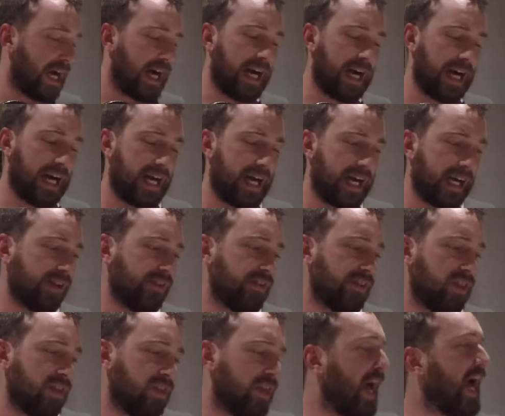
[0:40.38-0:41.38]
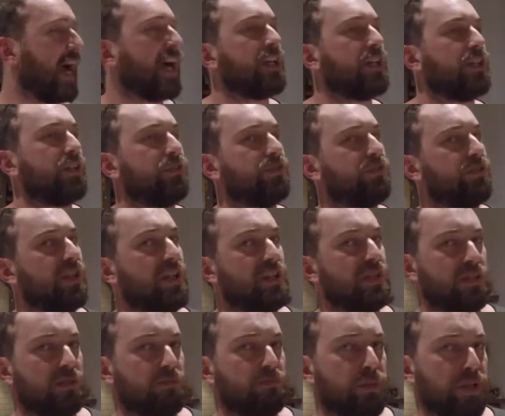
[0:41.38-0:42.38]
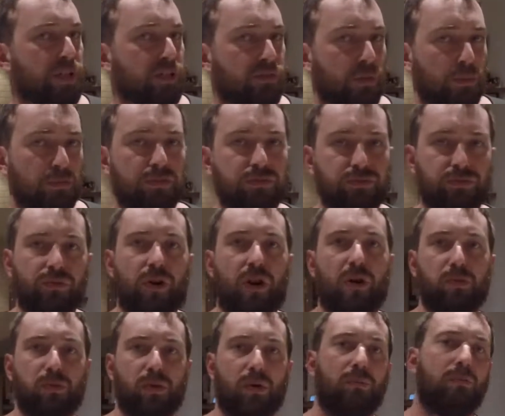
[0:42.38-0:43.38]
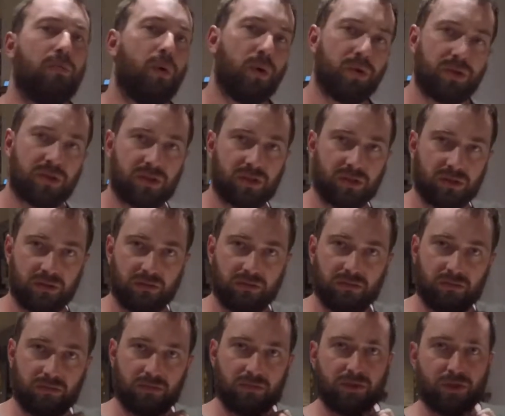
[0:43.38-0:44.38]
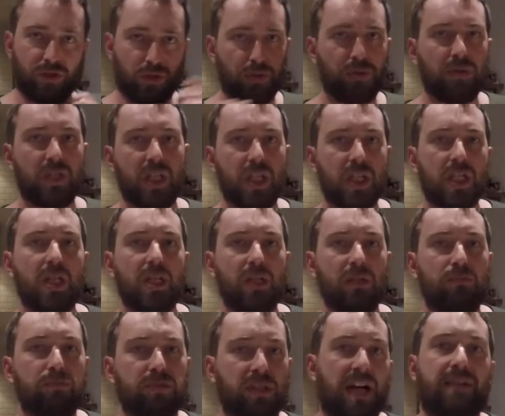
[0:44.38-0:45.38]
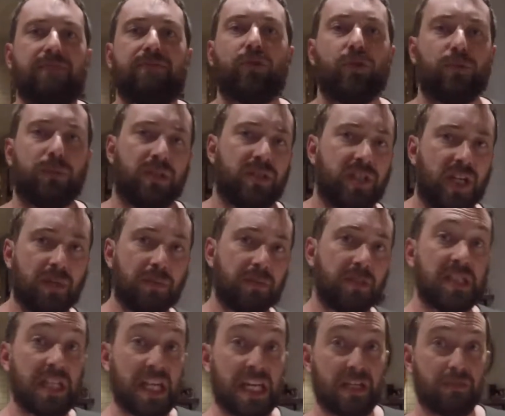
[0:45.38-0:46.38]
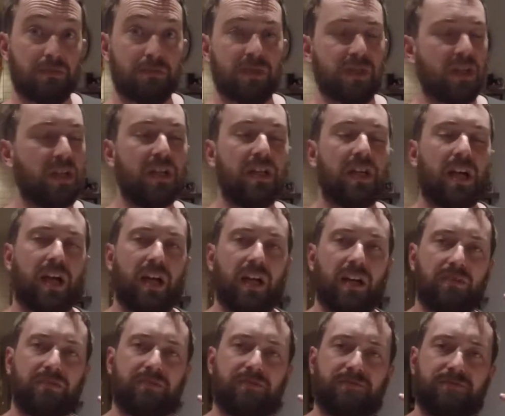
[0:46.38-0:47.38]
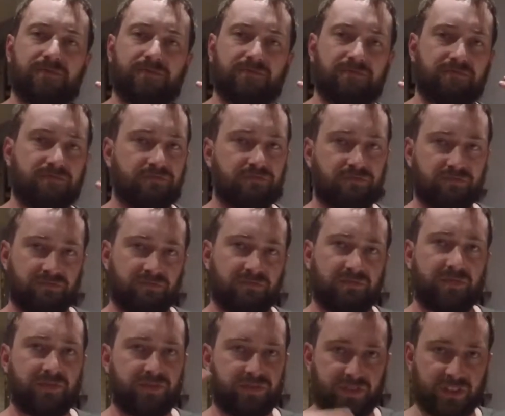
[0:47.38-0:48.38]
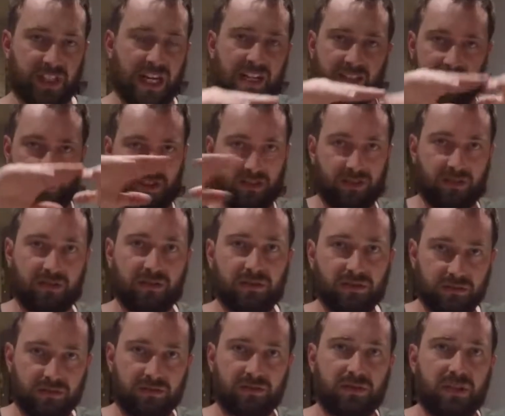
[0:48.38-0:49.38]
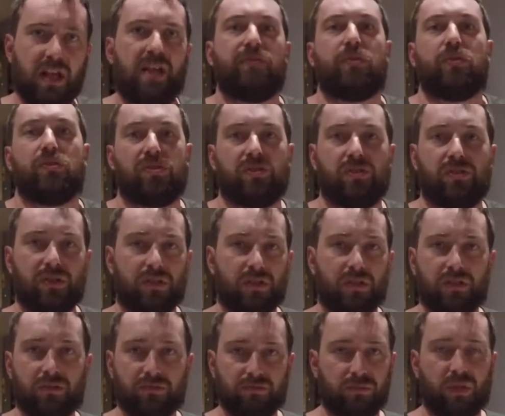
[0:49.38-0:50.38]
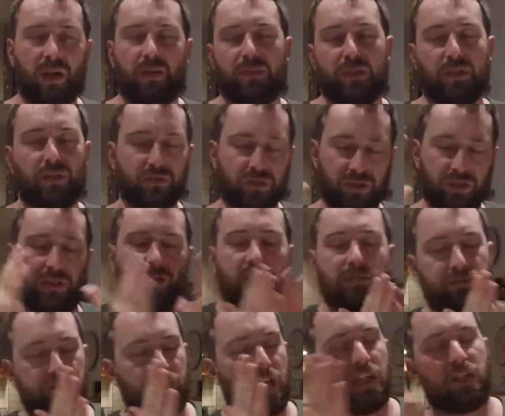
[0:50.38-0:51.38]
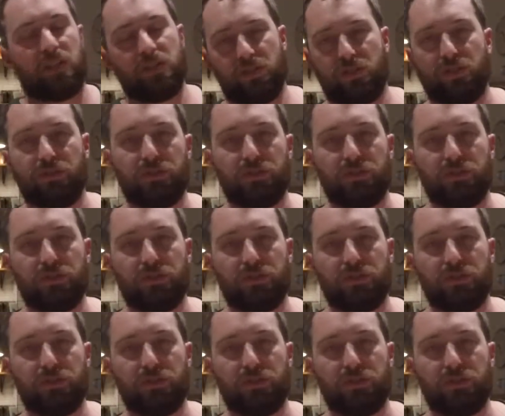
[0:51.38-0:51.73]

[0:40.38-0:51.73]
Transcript: and that creates a bit of a problem. Most 2D platformer type games have flat levels. Obviously they're flat because they're